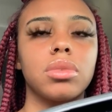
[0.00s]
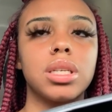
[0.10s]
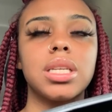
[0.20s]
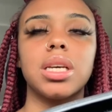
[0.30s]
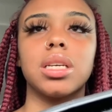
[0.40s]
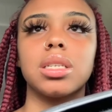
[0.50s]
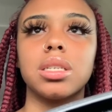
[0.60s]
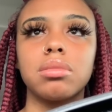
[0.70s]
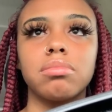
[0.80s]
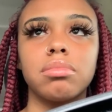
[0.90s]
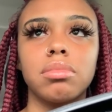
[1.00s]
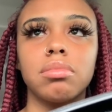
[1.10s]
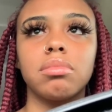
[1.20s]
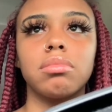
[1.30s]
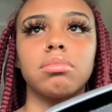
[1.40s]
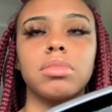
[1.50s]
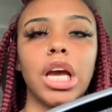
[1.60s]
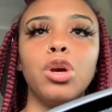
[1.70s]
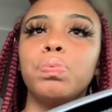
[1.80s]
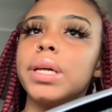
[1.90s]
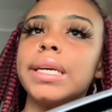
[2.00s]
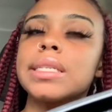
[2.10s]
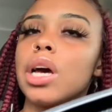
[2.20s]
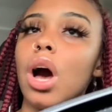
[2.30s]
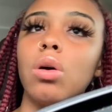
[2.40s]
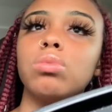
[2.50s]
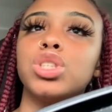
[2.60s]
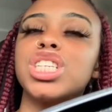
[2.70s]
sis, can you please go?